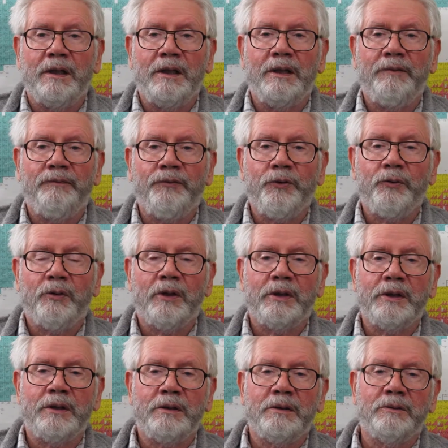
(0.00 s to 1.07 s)
if you
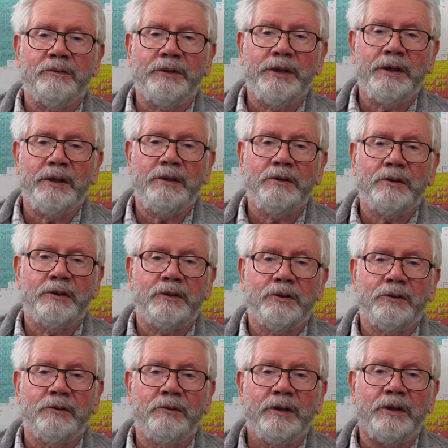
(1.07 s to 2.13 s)
are in the range
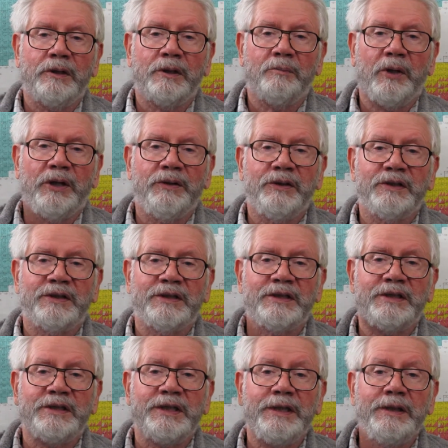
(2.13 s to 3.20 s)
shown here by this
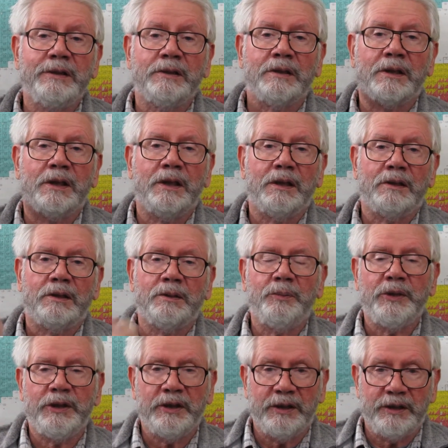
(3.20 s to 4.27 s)
teal color
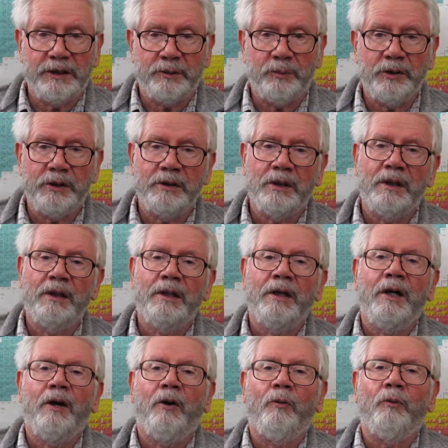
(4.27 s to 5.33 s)
behind me,
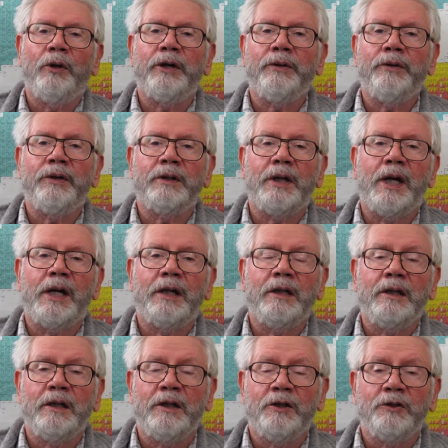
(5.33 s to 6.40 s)
where there
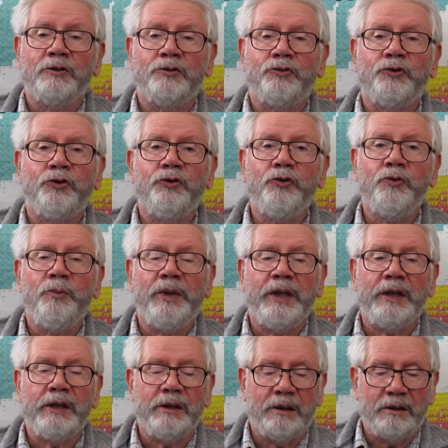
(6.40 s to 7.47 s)
are too
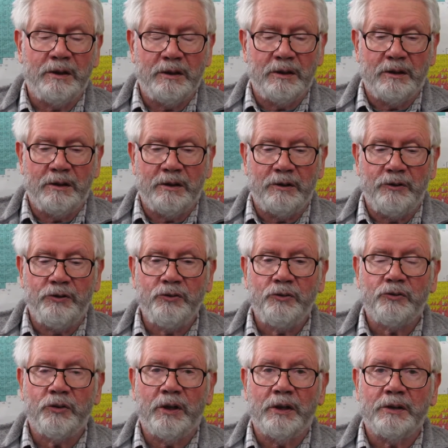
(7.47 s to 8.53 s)
many
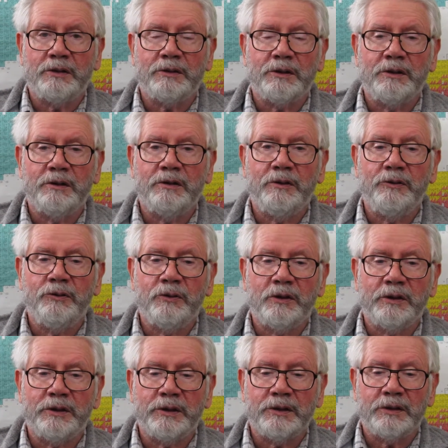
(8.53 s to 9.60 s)
neutrons in the
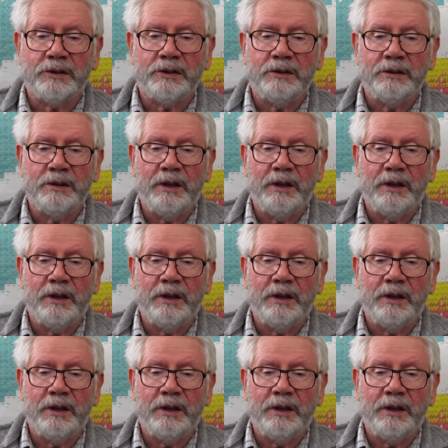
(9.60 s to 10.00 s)
nucleus,